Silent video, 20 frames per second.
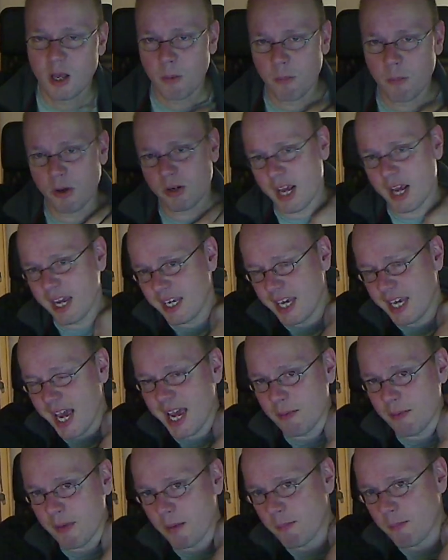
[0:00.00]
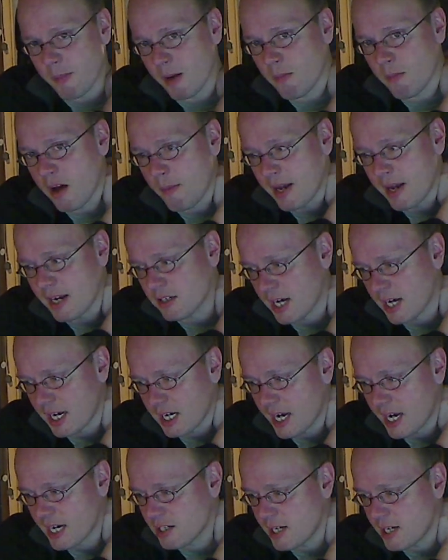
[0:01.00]
But yeah, my mom
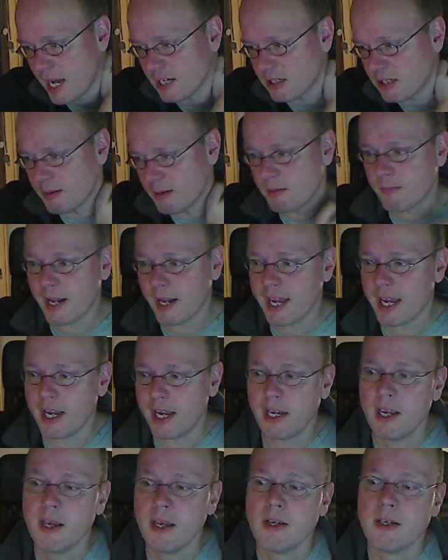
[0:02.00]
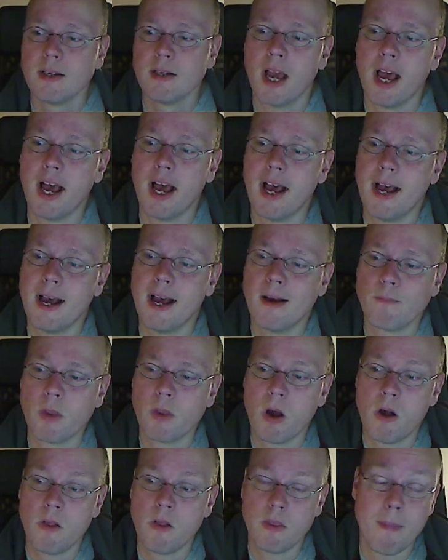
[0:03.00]
actually has been playing
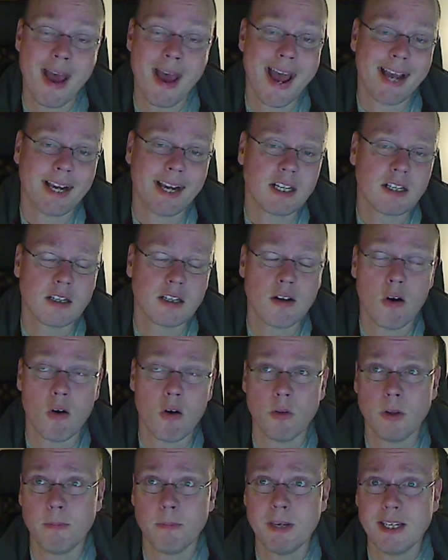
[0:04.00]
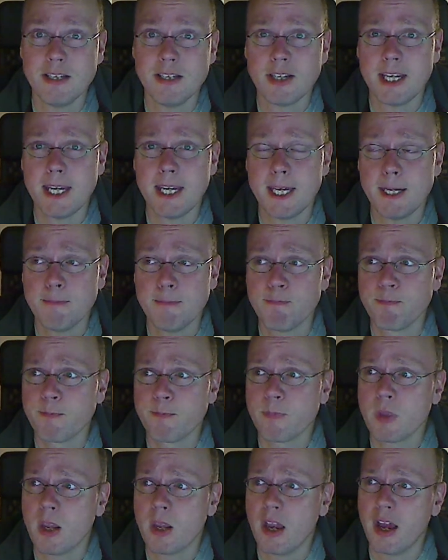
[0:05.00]
on the Mac, on the PC.
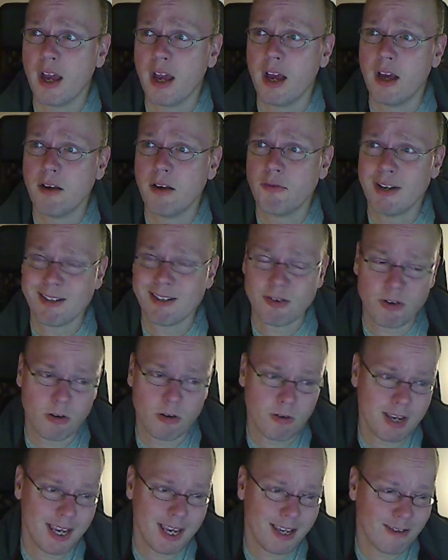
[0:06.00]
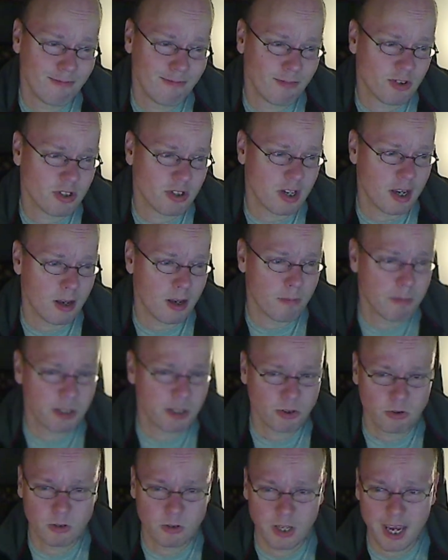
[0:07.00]
Retro games,
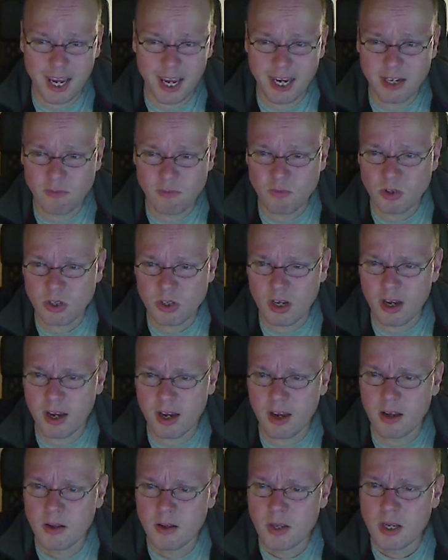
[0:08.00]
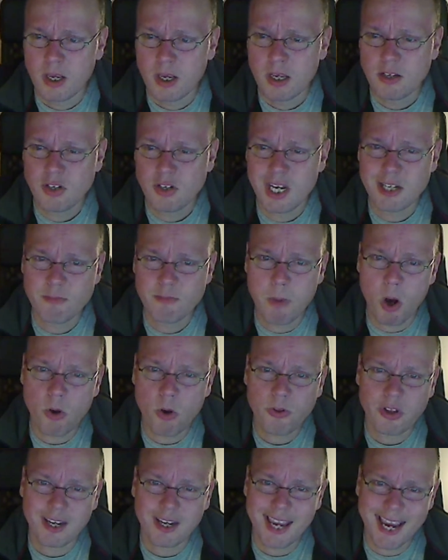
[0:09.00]
puzzle games. She's
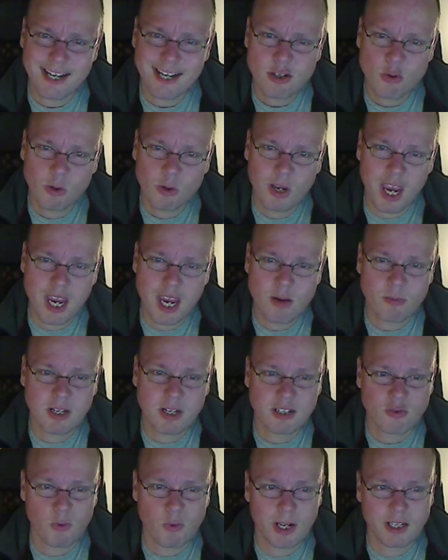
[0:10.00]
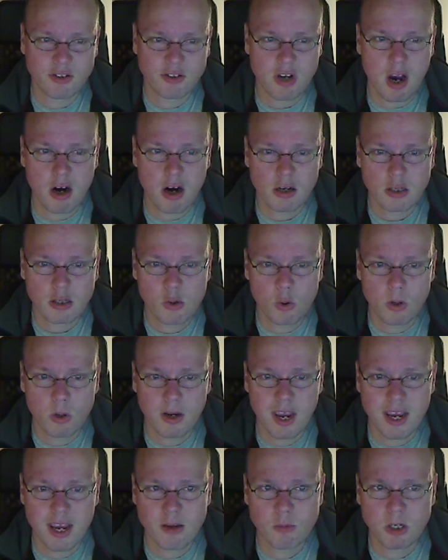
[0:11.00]
both a casual gamer as well as a hardcore
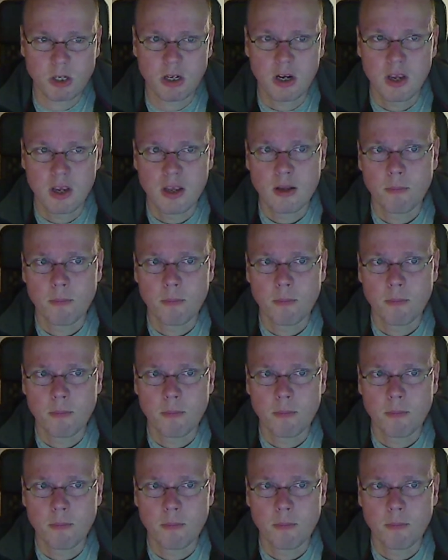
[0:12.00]
gamer.